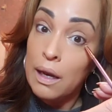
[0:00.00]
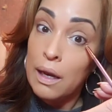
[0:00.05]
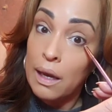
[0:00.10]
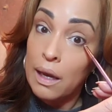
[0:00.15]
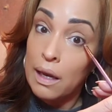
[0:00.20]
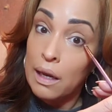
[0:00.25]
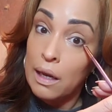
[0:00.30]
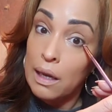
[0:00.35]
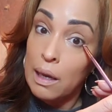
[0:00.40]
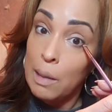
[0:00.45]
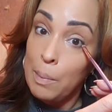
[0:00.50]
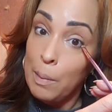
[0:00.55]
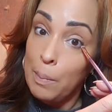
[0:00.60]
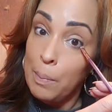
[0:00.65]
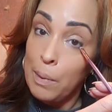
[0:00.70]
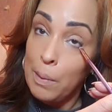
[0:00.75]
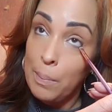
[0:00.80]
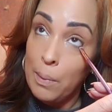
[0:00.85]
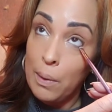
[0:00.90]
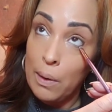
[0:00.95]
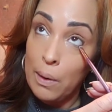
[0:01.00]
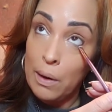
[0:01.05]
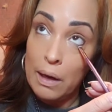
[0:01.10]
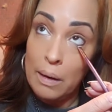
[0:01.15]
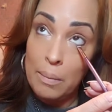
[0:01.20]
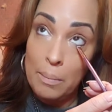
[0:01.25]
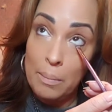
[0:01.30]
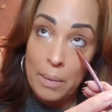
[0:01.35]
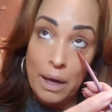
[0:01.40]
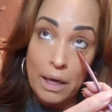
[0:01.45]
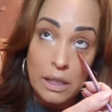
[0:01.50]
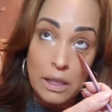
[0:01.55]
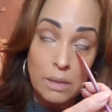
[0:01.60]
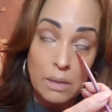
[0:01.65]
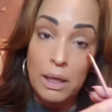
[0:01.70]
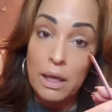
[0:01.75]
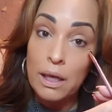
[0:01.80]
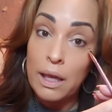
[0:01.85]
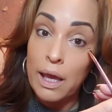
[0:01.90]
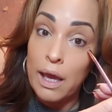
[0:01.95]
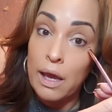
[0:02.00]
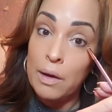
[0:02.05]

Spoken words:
I got a couple people inbox me like,